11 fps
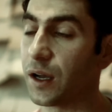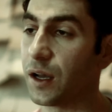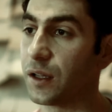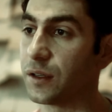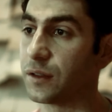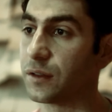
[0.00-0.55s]

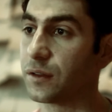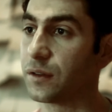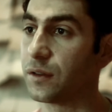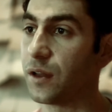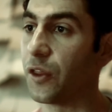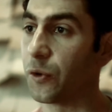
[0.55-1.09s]
on
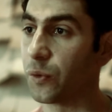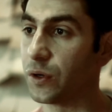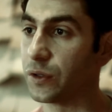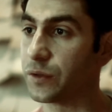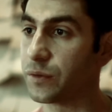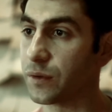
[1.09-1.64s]
the
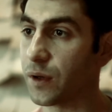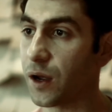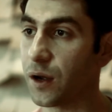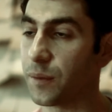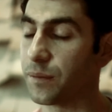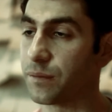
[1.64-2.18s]
world.
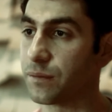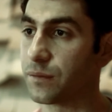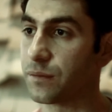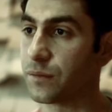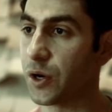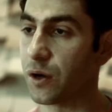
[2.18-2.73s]

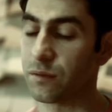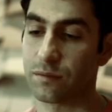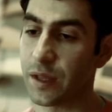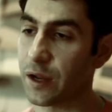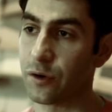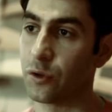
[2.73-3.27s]

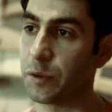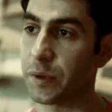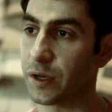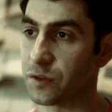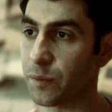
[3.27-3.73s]
Not only because of the